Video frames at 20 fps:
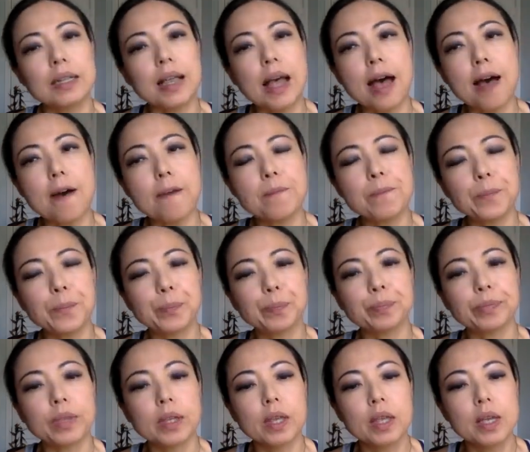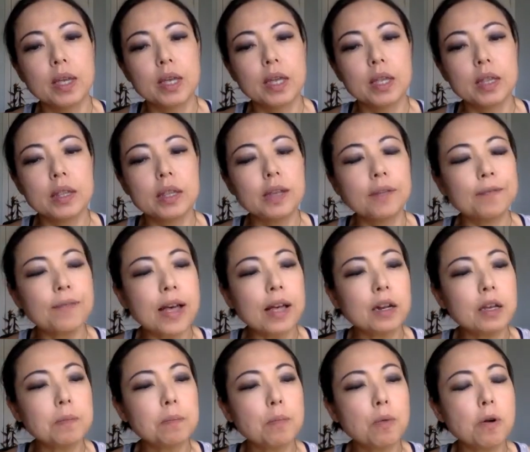um,
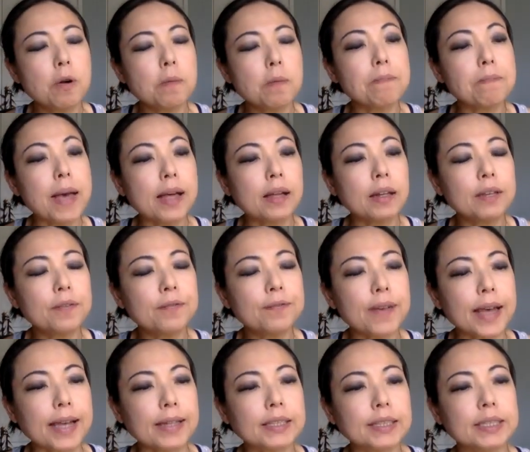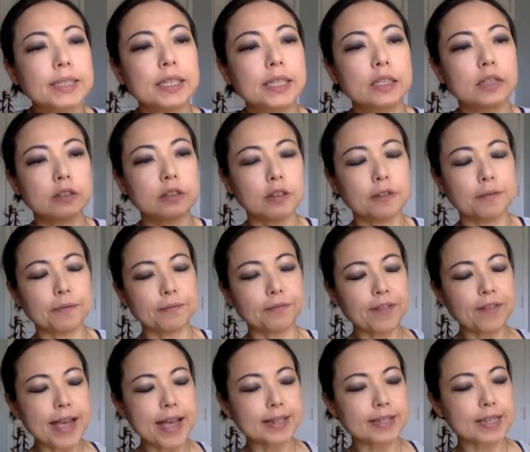develop more belly fats, so
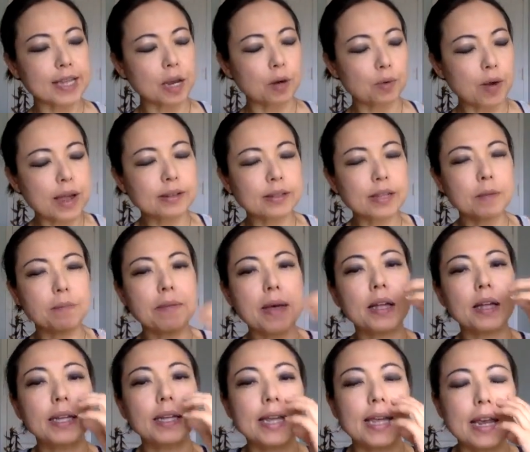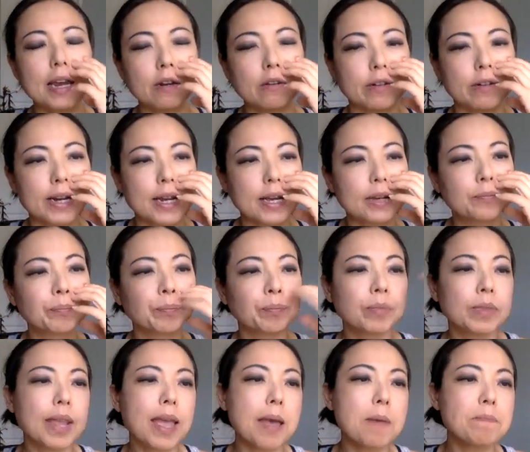fat around the belly area.
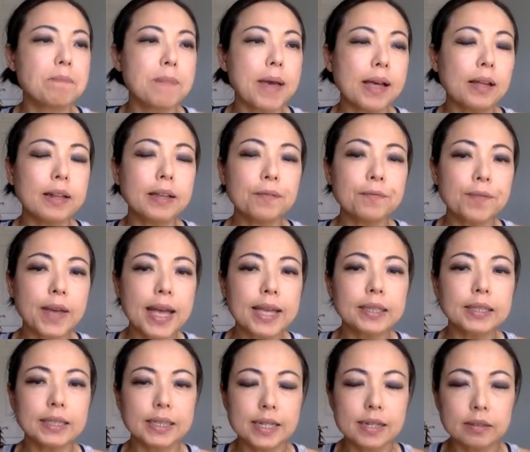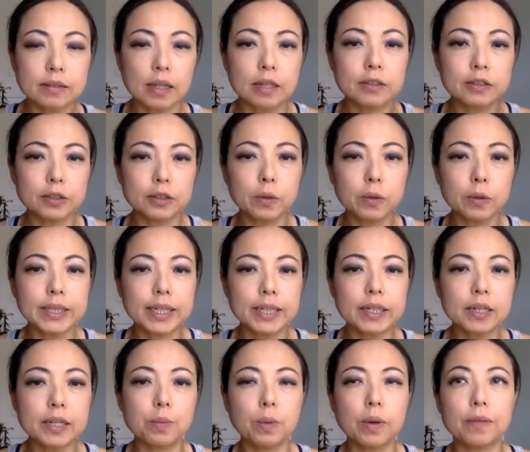And belly fat is
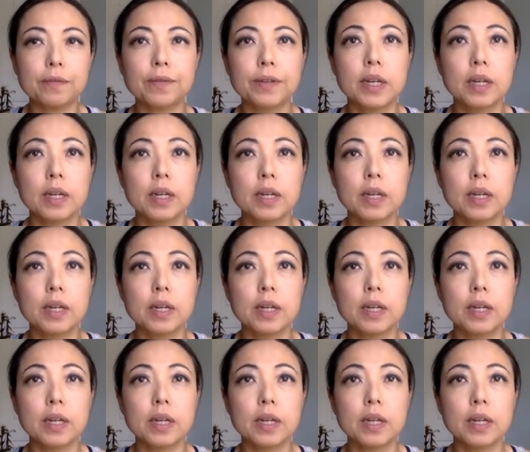associated with